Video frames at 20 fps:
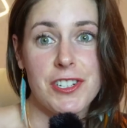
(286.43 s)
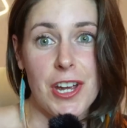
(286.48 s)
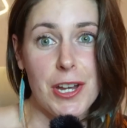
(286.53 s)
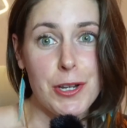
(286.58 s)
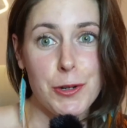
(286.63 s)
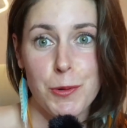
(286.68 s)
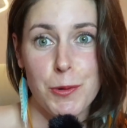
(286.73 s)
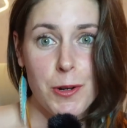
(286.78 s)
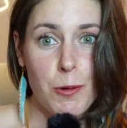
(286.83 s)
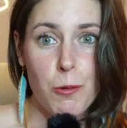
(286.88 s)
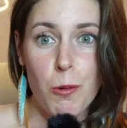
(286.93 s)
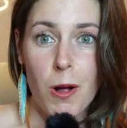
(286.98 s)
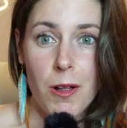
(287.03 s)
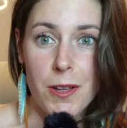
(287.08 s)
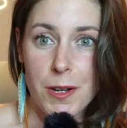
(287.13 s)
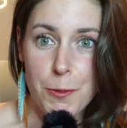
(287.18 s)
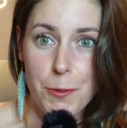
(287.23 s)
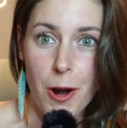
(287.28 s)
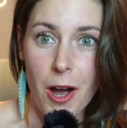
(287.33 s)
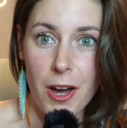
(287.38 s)
genuine
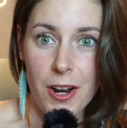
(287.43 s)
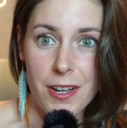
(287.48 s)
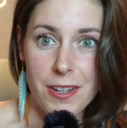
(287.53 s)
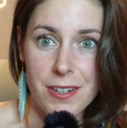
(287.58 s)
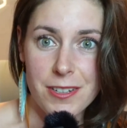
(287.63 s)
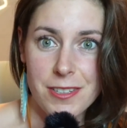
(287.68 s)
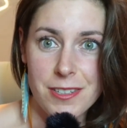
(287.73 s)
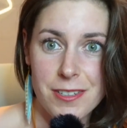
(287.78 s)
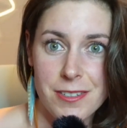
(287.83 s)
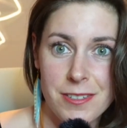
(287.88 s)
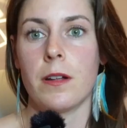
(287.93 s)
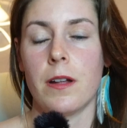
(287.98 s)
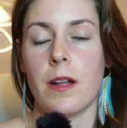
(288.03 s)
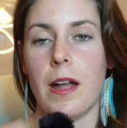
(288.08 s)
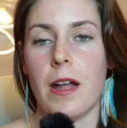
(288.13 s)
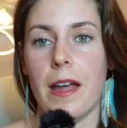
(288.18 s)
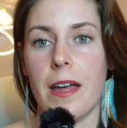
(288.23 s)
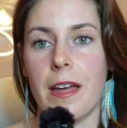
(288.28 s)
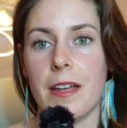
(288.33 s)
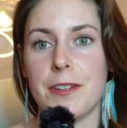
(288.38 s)
quality product.
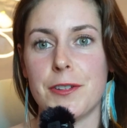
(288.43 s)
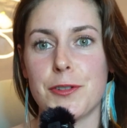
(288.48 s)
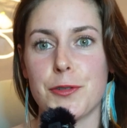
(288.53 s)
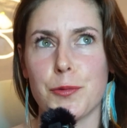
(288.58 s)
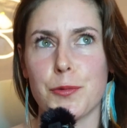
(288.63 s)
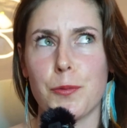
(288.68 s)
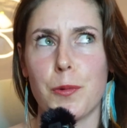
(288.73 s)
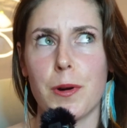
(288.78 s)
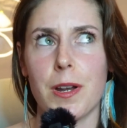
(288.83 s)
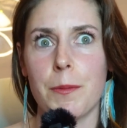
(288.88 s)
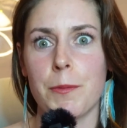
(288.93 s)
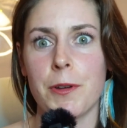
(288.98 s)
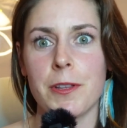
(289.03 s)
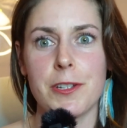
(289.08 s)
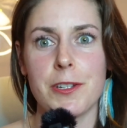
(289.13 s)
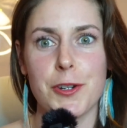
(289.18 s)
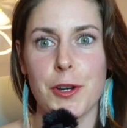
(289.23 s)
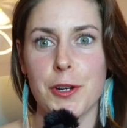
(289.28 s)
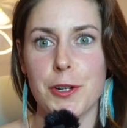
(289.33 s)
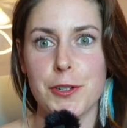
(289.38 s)
And what I'm
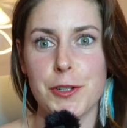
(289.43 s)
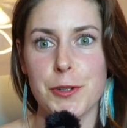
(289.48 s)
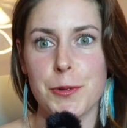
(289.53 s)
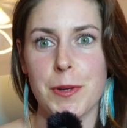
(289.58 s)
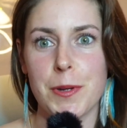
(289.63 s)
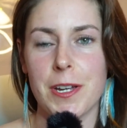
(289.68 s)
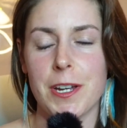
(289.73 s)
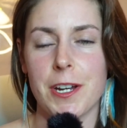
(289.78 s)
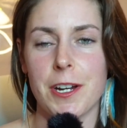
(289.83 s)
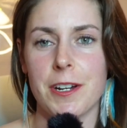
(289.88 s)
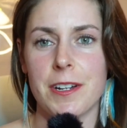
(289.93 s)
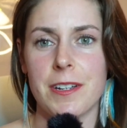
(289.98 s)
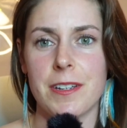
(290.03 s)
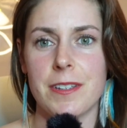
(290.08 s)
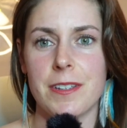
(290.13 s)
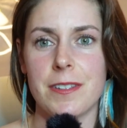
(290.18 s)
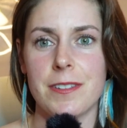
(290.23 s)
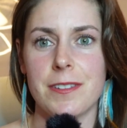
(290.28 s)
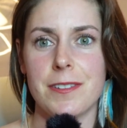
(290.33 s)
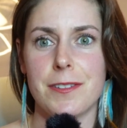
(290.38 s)
really trying to do here
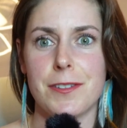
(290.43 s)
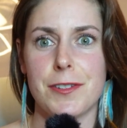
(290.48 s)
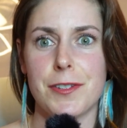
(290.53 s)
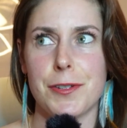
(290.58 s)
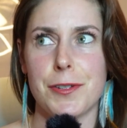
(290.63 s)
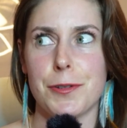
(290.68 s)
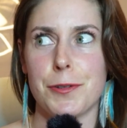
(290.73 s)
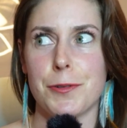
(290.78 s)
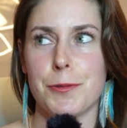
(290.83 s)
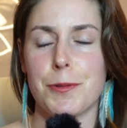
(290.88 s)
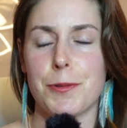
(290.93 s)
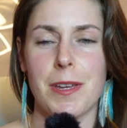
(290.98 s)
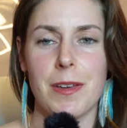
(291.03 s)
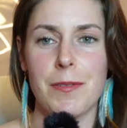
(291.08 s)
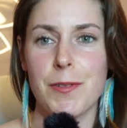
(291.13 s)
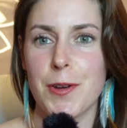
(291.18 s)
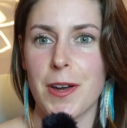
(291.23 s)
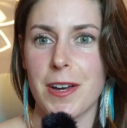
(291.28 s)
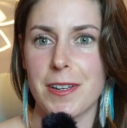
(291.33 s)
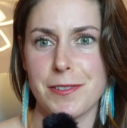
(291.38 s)
is to
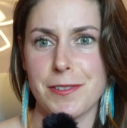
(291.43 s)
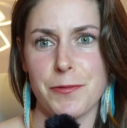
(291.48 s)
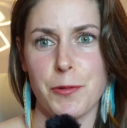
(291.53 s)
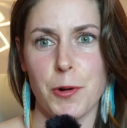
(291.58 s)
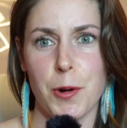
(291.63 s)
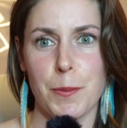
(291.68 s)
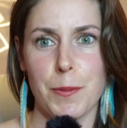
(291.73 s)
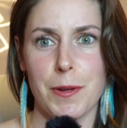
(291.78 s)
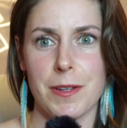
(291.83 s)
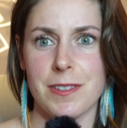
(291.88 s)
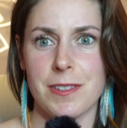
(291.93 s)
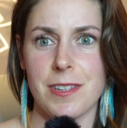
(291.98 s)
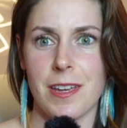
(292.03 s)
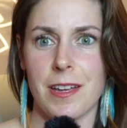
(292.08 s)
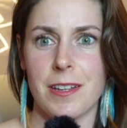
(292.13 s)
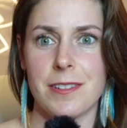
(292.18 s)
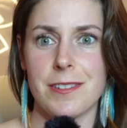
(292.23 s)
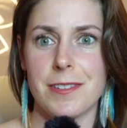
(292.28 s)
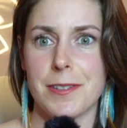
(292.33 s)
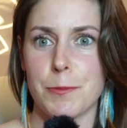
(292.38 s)
give you guys informed
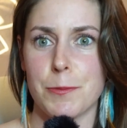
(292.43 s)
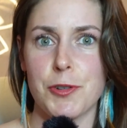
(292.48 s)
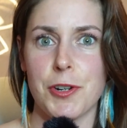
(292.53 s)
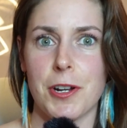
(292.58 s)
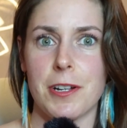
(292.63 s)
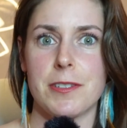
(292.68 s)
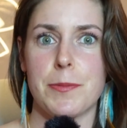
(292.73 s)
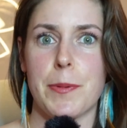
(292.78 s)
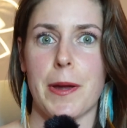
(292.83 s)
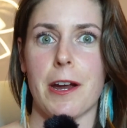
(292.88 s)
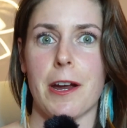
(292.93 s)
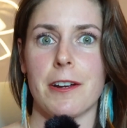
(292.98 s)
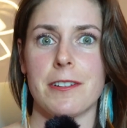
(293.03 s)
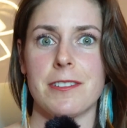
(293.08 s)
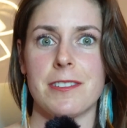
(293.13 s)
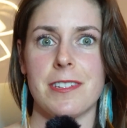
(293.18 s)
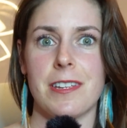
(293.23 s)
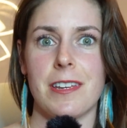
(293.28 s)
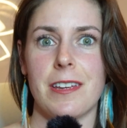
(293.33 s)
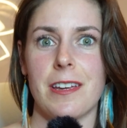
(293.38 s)
consent, some
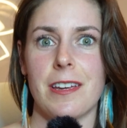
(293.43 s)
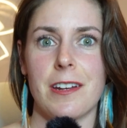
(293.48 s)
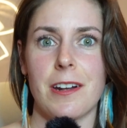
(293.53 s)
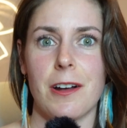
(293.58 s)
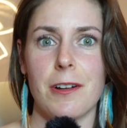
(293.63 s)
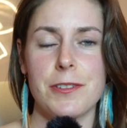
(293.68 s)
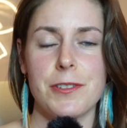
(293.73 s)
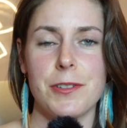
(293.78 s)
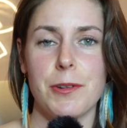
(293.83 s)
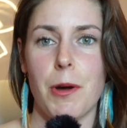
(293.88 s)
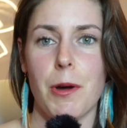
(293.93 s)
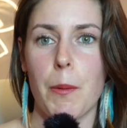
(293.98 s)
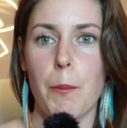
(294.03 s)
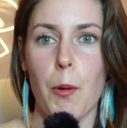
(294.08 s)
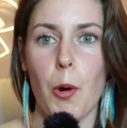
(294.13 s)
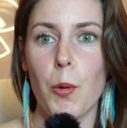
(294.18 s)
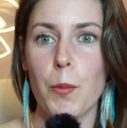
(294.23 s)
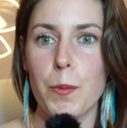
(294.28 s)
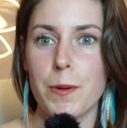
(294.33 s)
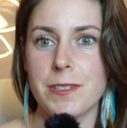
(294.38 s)
transparency, and also I'm
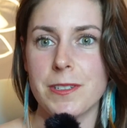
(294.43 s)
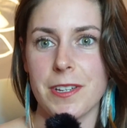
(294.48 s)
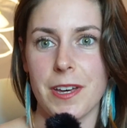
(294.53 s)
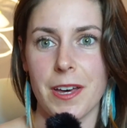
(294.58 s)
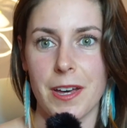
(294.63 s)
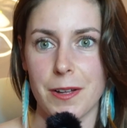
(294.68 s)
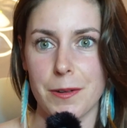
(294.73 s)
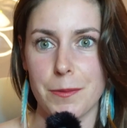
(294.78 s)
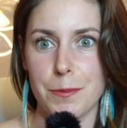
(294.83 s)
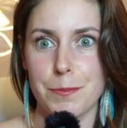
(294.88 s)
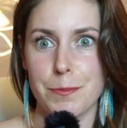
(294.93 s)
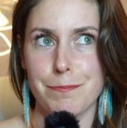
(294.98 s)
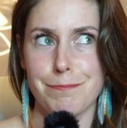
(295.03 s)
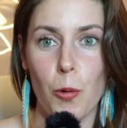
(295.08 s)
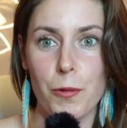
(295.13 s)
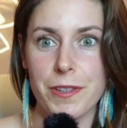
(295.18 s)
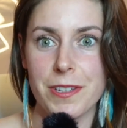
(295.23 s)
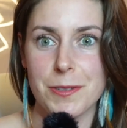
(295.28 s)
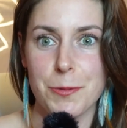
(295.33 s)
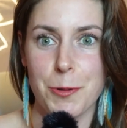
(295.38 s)
hoping to help
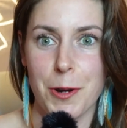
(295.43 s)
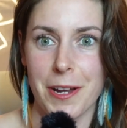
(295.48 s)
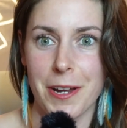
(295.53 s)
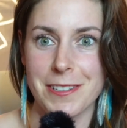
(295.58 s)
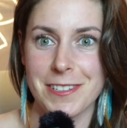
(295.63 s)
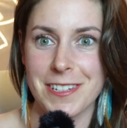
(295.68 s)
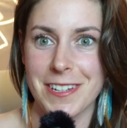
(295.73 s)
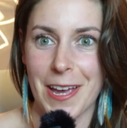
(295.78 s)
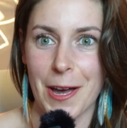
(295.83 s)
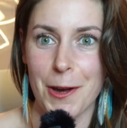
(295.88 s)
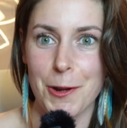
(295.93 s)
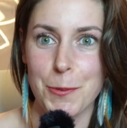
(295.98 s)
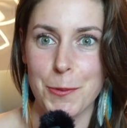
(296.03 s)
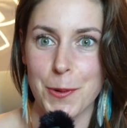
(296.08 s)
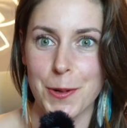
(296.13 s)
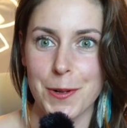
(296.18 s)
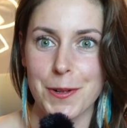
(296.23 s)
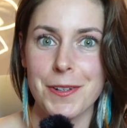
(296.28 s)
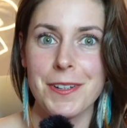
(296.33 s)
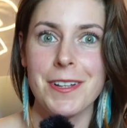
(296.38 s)
hold these brands
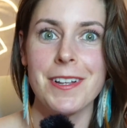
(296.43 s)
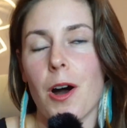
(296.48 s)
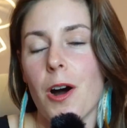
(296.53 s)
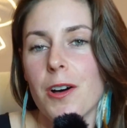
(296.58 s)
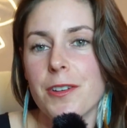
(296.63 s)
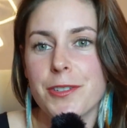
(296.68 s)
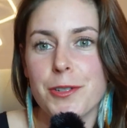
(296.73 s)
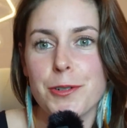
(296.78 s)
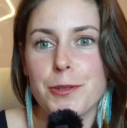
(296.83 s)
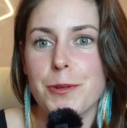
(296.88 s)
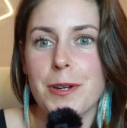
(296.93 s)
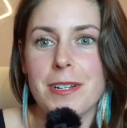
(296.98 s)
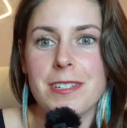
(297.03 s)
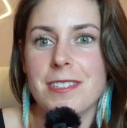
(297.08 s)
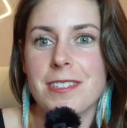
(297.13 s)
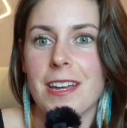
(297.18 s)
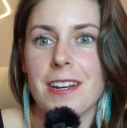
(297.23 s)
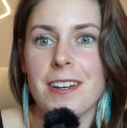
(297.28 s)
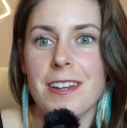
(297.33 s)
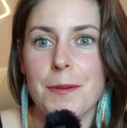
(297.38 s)
accountable, also
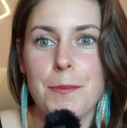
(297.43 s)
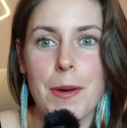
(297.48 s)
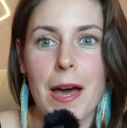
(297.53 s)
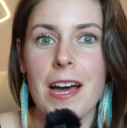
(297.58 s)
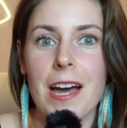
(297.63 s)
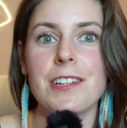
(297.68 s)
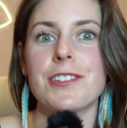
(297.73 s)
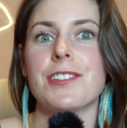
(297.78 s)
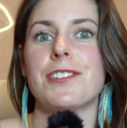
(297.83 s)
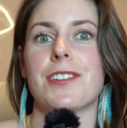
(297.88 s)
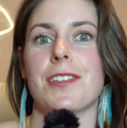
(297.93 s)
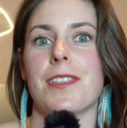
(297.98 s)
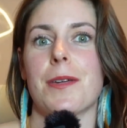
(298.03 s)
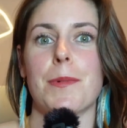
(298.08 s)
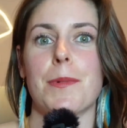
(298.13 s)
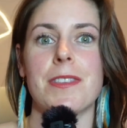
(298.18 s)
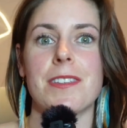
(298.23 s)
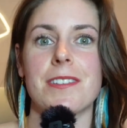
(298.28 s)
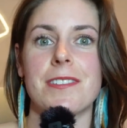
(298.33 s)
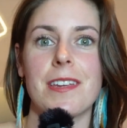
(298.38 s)
extend compassion to
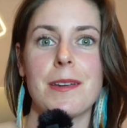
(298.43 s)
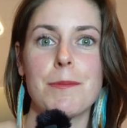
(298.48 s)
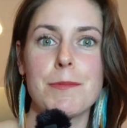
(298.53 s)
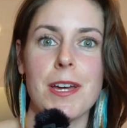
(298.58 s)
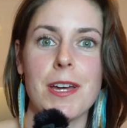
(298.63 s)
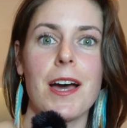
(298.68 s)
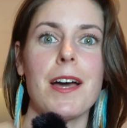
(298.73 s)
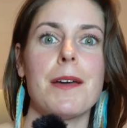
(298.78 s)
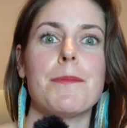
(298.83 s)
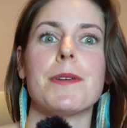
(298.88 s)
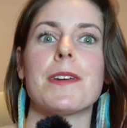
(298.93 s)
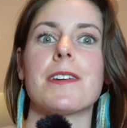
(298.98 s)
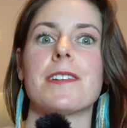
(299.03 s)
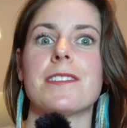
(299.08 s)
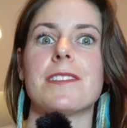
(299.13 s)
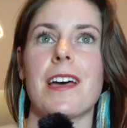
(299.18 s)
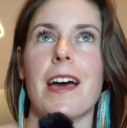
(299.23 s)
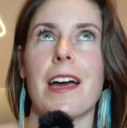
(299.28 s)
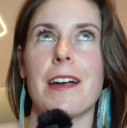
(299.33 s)
them at the same time, because